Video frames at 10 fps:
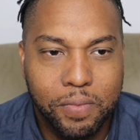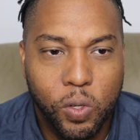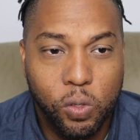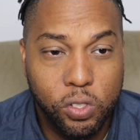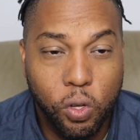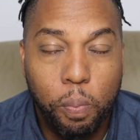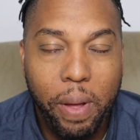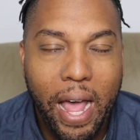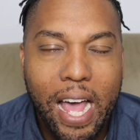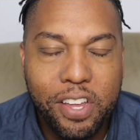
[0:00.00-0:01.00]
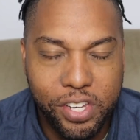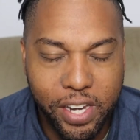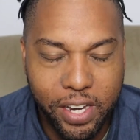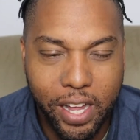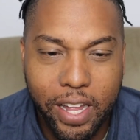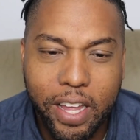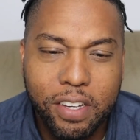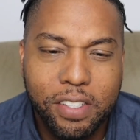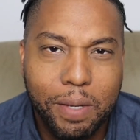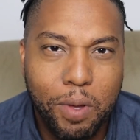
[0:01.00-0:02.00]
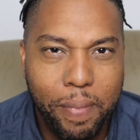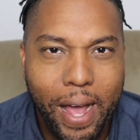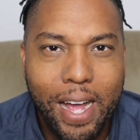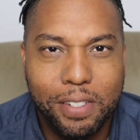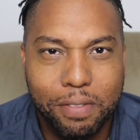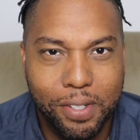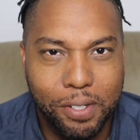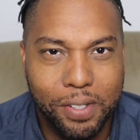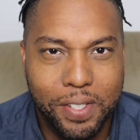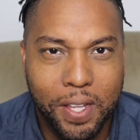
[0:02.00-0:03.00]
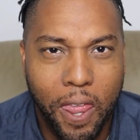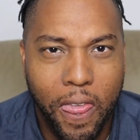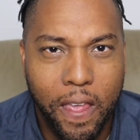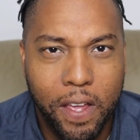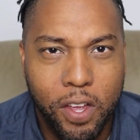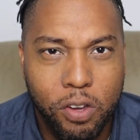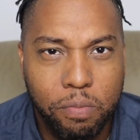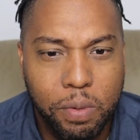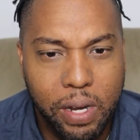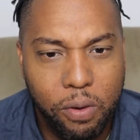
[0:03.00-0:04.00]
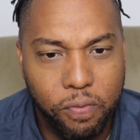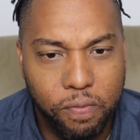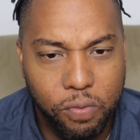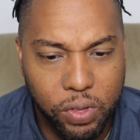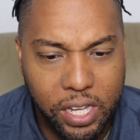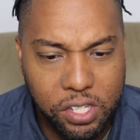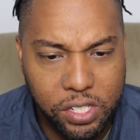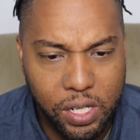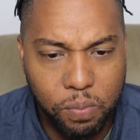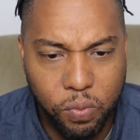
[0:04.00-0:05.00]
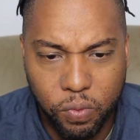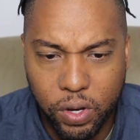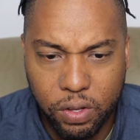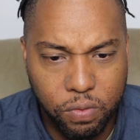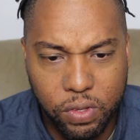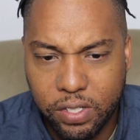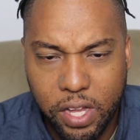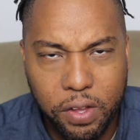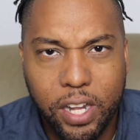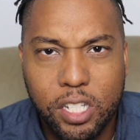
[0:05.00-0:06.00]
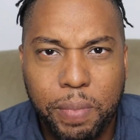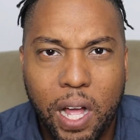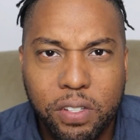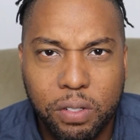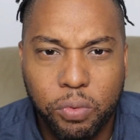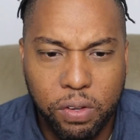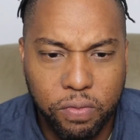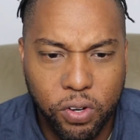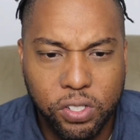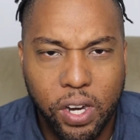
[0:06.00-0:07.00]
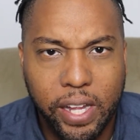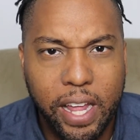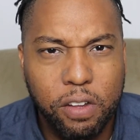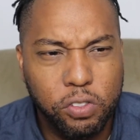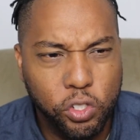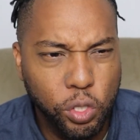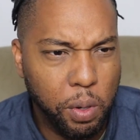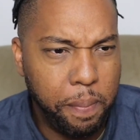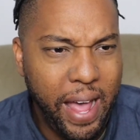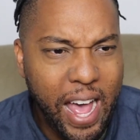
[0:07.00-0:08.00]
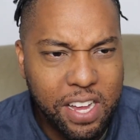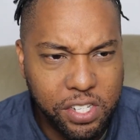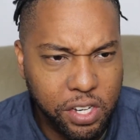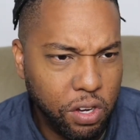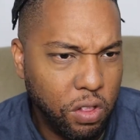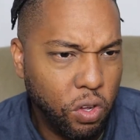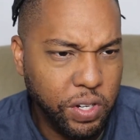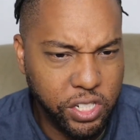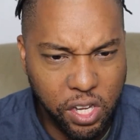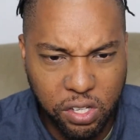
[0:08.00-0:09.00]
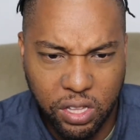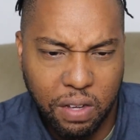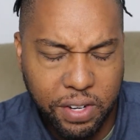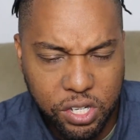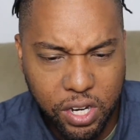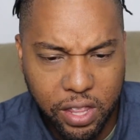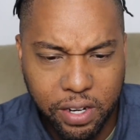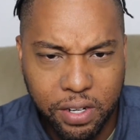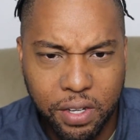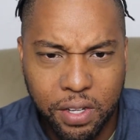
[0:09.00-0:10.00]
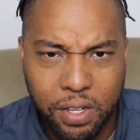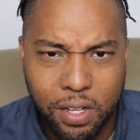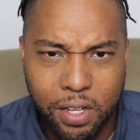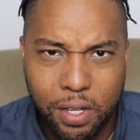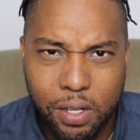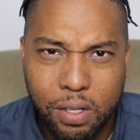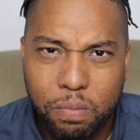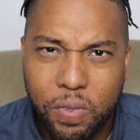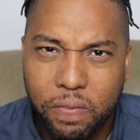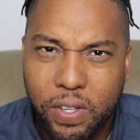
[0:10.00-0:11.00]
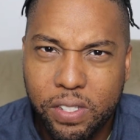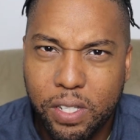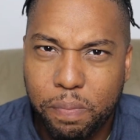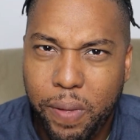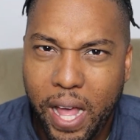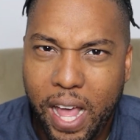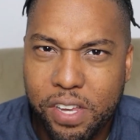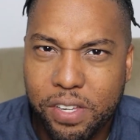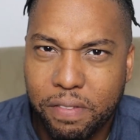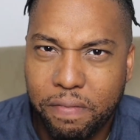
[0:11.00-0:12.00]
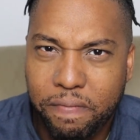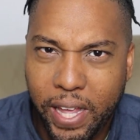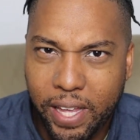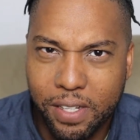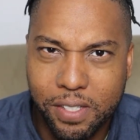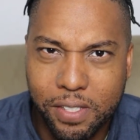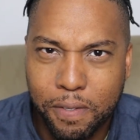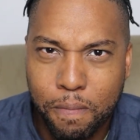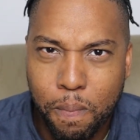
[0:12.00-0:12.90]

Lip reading: who's so passionate, and here's the thing about passion, folks. Remember that relationship with, let's say you got a spouse, and when you first started getting, it was super passionate, you're all over each other, you loving each other, but eventually passion fades.